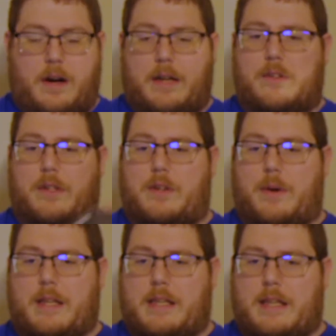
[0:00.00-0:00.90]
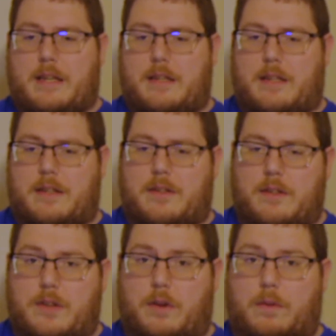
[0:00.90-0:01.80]
so let's go ahead and get into this.
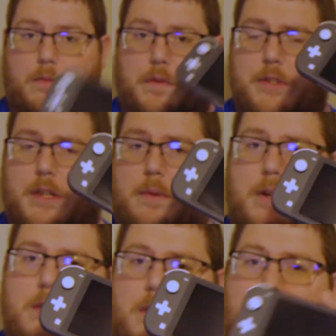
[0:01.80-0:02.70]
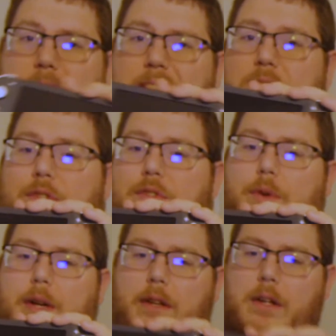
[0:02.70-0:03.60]
So first thing we're going to talk about is the
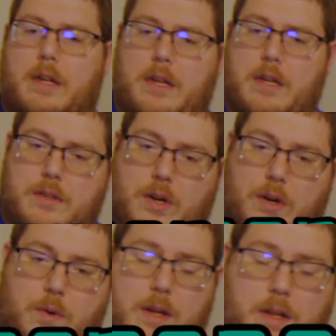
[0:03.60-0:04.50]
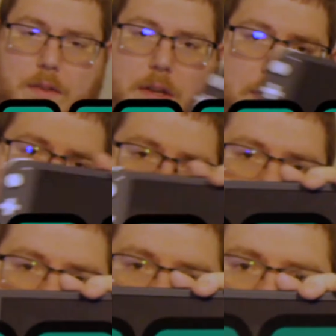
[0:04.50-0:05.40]
screen. So this, if you
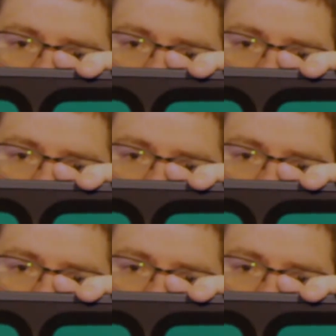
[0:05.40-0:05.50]
can't tell,